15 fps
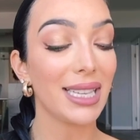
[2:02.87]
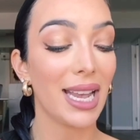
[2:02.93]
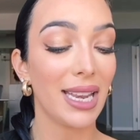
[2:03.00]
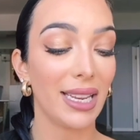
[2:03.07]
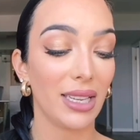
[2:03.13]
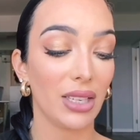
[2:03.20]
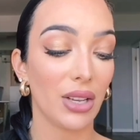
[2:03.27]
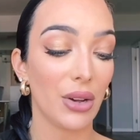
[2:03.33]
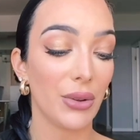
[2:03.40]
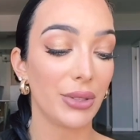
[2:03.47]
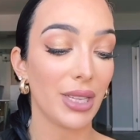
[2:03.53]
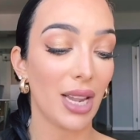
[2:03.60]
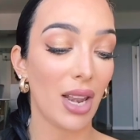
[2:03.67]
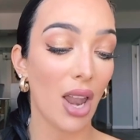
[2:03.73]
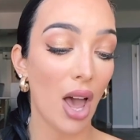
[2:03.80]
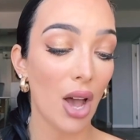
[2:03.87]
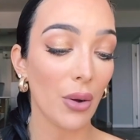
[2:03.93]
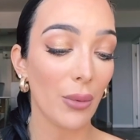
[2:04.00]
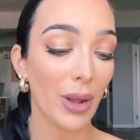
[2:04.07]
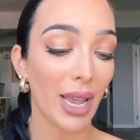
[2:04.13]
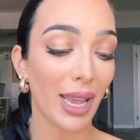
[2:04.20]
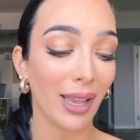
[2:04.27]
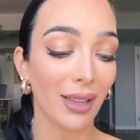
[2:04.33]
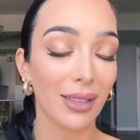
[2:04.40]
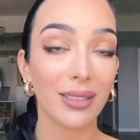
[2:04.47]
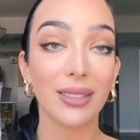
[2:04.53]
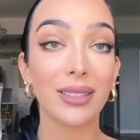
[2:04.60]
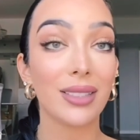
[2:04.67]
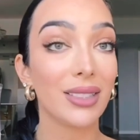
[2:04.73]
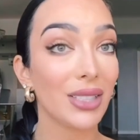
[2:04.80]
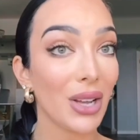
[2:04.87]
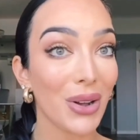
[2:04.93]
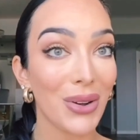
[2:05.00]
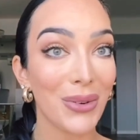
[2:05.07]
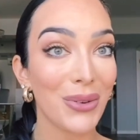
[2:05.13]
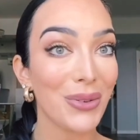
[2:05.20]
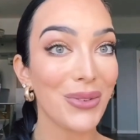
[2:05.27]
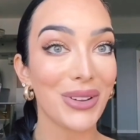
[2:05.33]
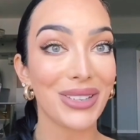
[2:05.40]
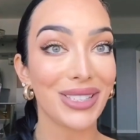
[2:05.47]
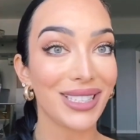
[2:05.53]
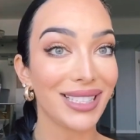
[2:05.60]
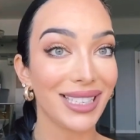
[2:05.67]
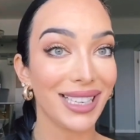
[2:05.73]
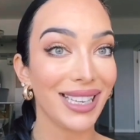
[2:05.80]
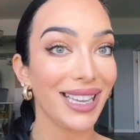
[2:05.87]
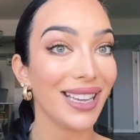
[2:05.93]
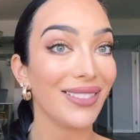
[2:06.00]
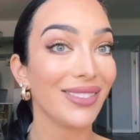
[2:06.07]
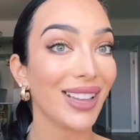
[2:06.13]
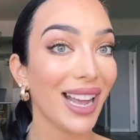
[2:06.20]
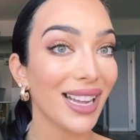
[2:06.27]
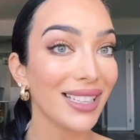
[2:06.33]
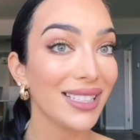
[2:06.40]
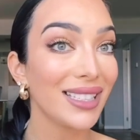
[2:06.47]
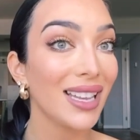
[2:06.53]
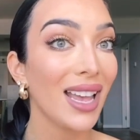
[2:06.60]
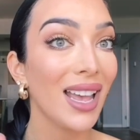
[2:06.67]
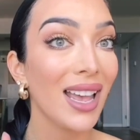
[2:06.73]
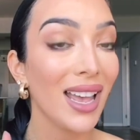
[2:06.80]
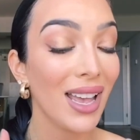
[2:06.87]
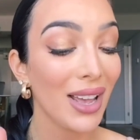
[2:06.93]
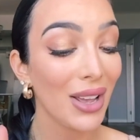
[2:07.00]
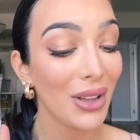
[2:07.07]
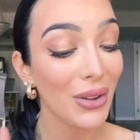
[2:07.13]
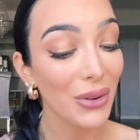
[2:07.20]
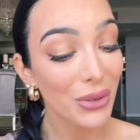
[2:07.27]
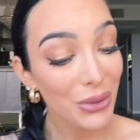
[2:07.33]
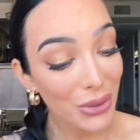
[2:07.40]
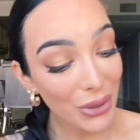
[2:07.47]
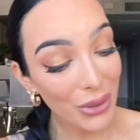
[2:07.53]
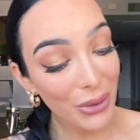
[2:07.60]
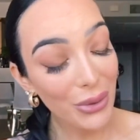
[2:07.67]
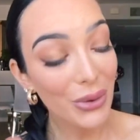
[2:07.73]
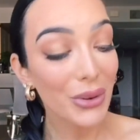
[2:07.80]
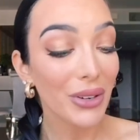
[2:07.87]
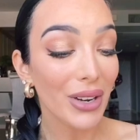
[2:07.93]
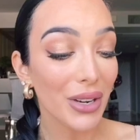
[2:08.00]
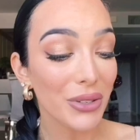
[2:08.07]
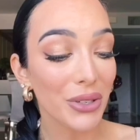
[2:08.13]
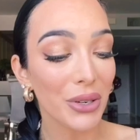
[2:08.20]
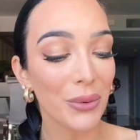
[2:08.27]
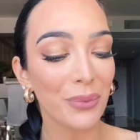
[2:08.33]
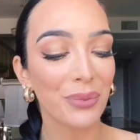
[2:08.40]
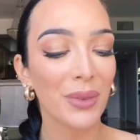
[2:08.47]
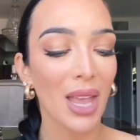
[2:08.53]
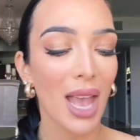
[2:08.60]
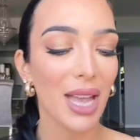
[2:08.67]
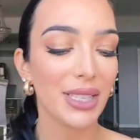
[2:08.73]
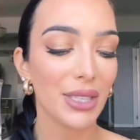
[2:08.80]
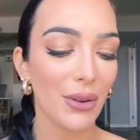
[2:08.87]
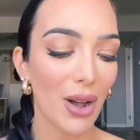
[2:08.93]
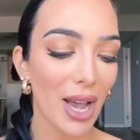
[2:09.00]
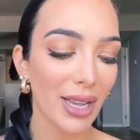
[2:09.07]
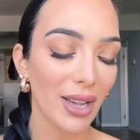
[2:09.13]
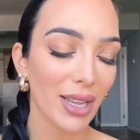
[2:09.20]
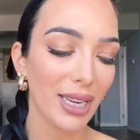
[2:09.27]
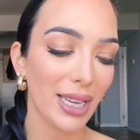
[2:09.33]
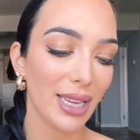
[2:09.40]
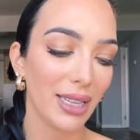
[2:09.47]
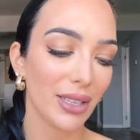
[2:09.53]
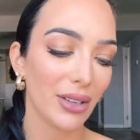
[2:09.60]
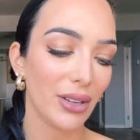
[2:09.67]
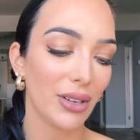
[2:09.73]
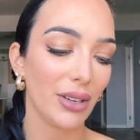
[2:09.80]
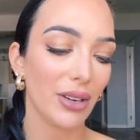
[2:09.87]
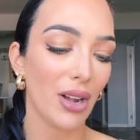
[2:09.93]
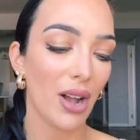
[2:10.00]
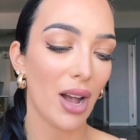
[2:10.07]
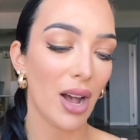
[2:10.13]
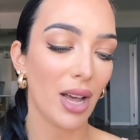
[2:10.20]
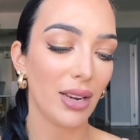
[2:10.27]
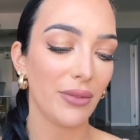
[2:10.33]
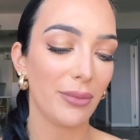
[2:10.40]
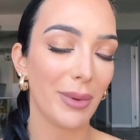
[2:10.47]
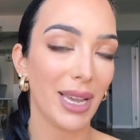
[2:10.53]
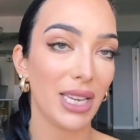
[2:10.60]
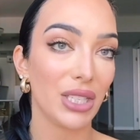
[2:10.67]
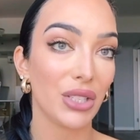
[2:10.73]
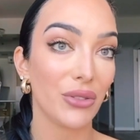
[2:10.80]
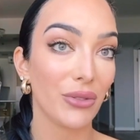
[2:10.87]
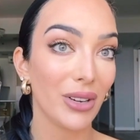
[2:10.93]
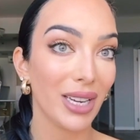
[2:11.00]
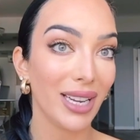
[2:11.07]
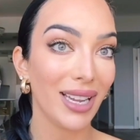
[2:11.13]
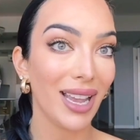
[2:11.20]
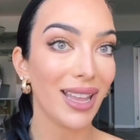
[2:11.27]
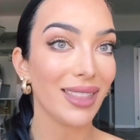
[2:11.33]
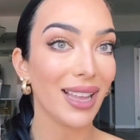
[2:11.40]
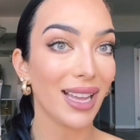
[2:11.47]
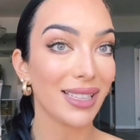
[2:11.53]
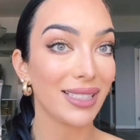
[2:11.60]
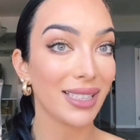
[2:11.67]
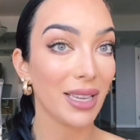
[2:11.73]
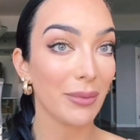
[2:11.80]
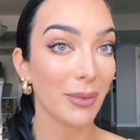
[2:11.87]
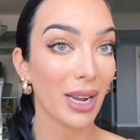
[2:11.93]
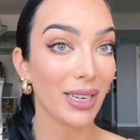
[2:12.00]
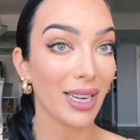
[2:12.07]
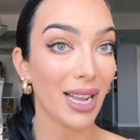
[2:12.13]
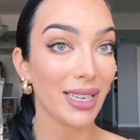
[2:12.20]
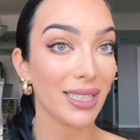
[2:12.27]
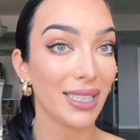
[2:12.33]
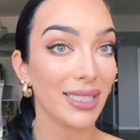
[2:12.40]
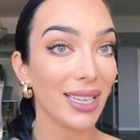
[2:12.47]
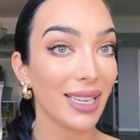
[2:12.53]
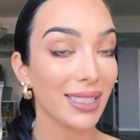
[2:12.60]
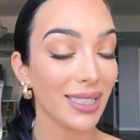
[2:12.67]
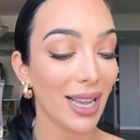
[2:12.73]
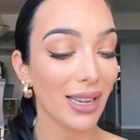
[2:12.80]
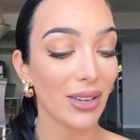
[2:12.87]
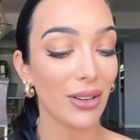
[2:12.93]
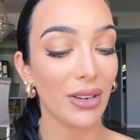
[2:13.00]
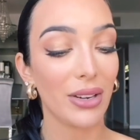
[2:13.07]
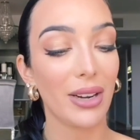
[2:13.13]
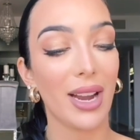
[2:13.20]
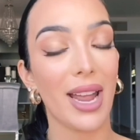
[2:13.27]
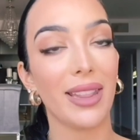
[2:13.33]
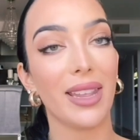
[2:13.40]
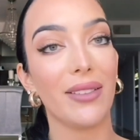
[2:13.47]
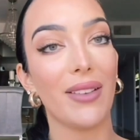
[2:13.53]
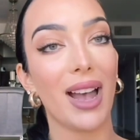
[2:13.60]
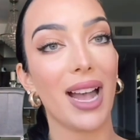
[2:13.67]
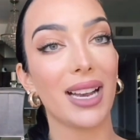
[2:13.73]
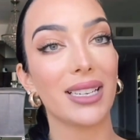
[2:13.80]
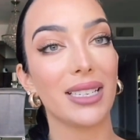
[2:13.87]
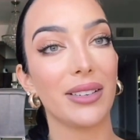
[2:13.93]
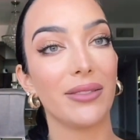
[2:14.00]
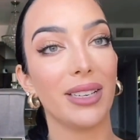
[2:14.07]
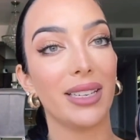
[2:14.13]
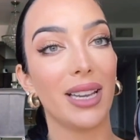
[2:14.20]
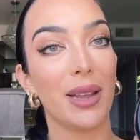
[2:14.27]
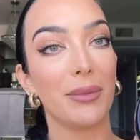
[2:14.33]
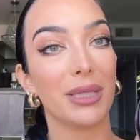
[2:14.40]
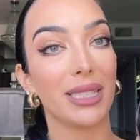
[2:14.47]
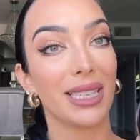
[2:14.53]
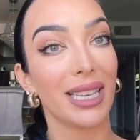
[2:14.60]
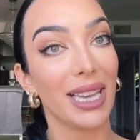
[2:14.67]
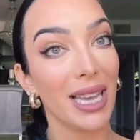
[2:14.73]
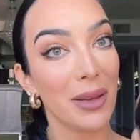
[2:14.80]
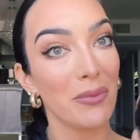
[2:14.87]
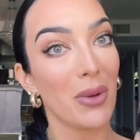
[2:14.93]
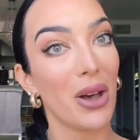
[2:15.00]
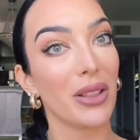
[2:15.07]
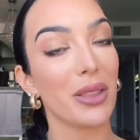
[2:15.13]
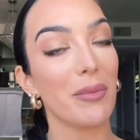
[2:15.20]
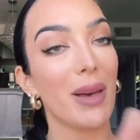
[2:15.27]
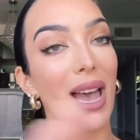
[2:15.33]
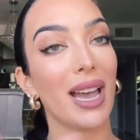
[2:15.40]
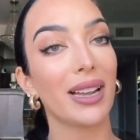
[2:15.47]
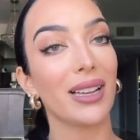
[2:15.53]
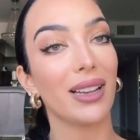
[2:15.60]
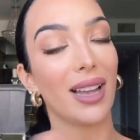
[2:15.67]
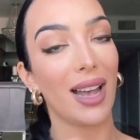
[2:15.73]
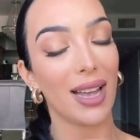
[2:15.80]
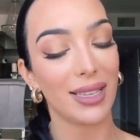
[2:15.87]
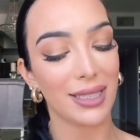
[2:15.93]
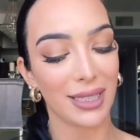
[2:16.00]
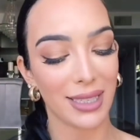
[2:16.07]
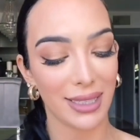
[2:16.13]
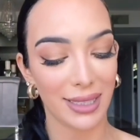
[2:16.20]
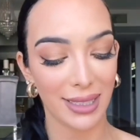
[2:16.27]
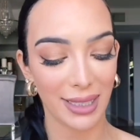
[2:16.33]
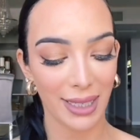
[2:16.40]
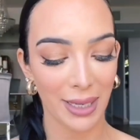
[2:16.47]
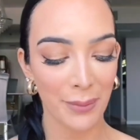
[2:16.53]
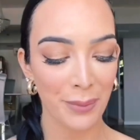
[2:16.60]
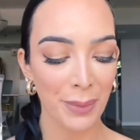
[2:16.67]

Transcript: a little goes a long way. So we'll just see if that's true or not true. So I got it in the color Olive Beige 3. That's Kim Kardashian's exact color, and they've actually renamed it Kim on the back, as you can see.